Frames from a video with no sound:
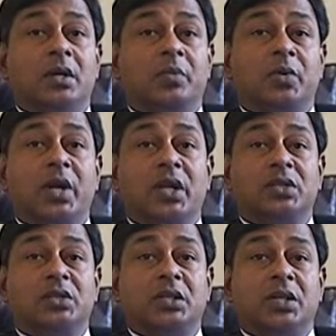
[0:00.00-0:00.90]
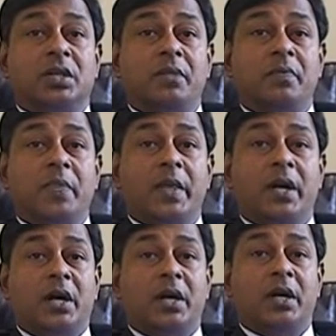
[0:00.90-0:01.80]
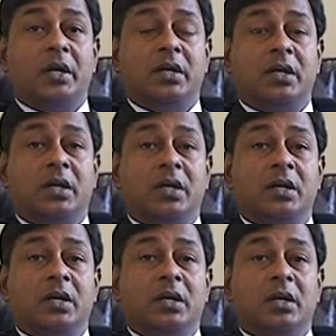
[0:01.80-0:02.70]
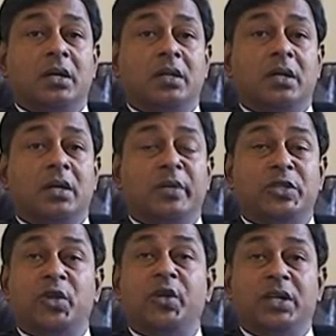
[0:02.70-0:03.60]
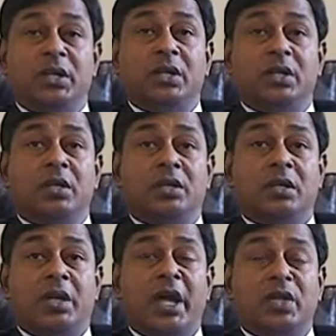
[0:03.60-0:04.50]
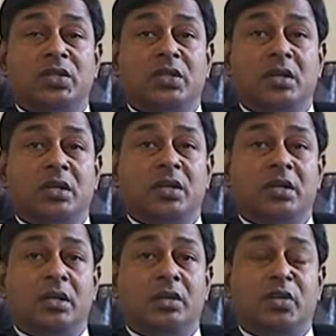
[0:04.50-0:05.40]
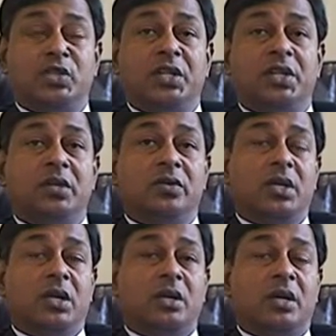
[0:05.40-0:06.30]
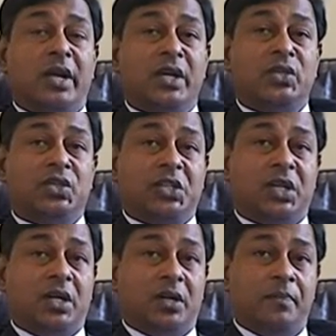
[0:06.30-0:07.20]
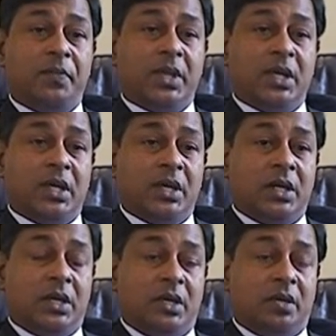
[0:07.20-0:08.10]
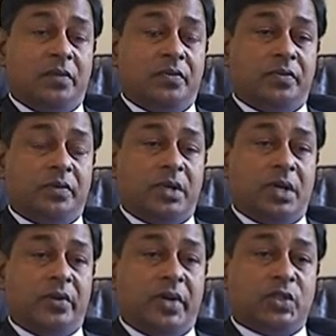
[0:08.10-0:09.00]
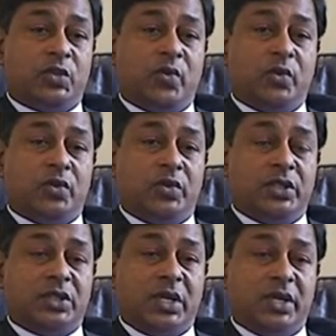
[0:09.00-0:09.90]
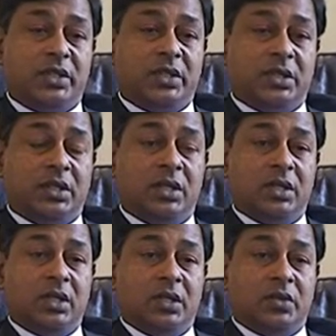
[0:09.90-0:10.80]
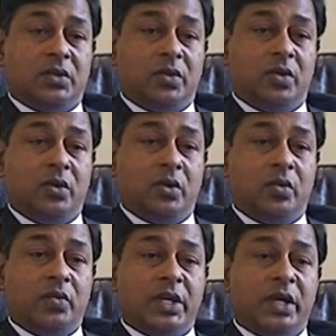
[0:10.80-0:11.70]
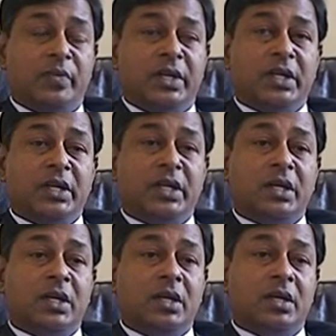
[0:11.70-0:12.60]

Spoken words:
products are the majority, the lion's, the constitute the lion's share of our export to this country. So we are meeting